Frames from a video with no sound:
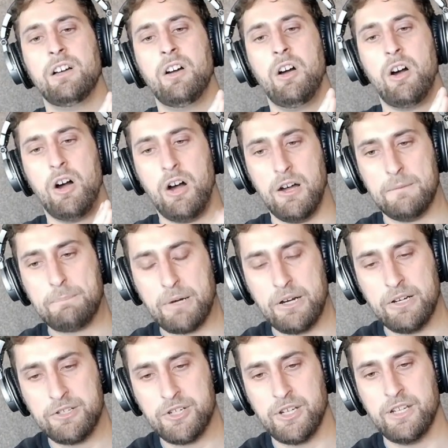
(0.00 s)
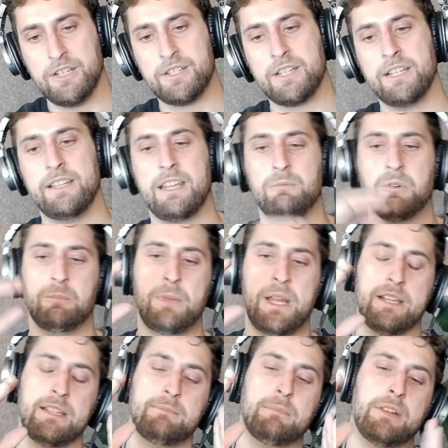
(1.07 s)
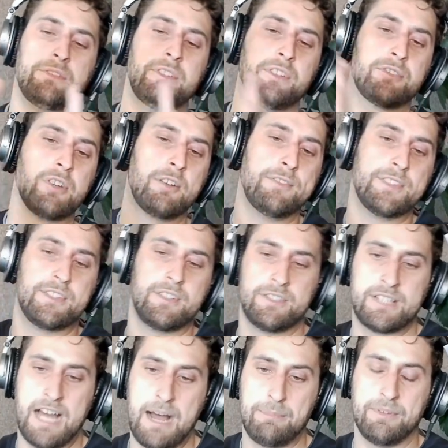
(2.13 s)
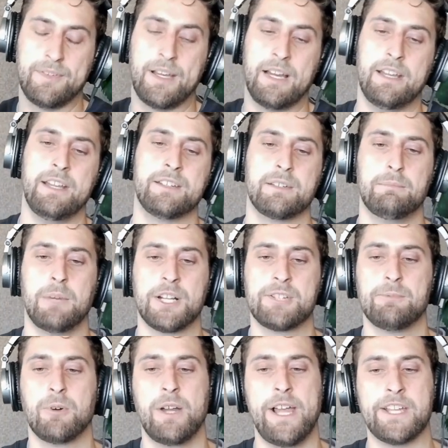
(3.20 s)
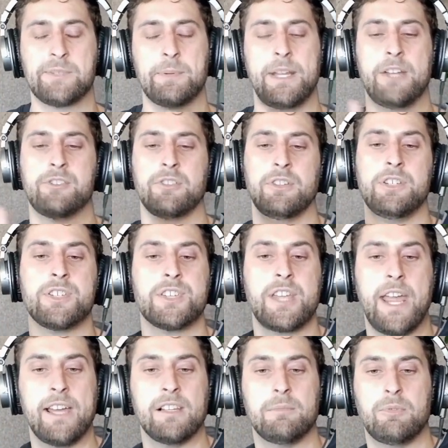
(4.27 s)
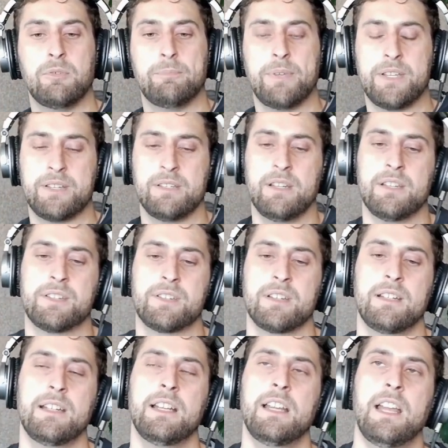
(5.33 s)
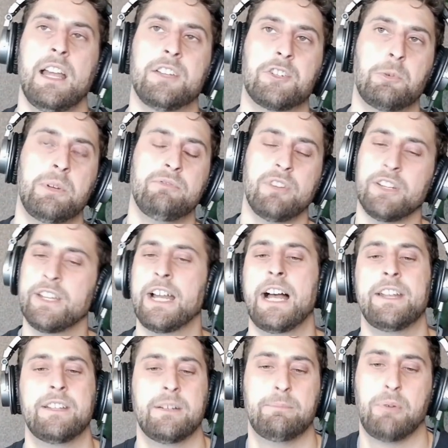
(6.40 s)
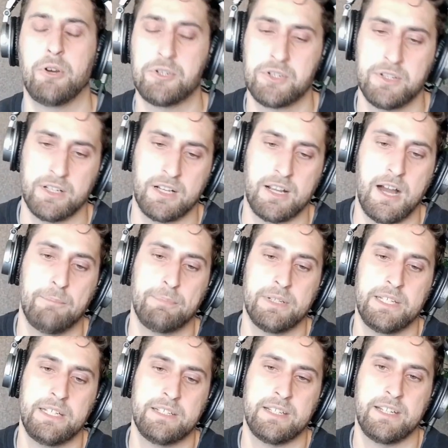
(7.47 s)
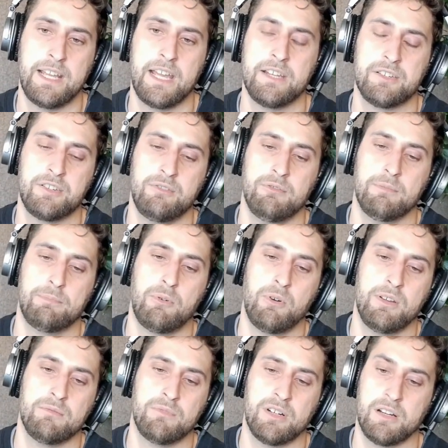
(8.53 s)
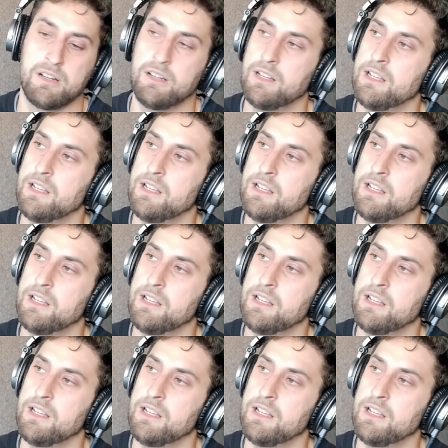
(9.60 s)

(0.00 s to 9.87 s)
on purchase, and then we're making monthly services on top of that, it's a much more exponentially scalable business. And so we really had to push the company to get into a point where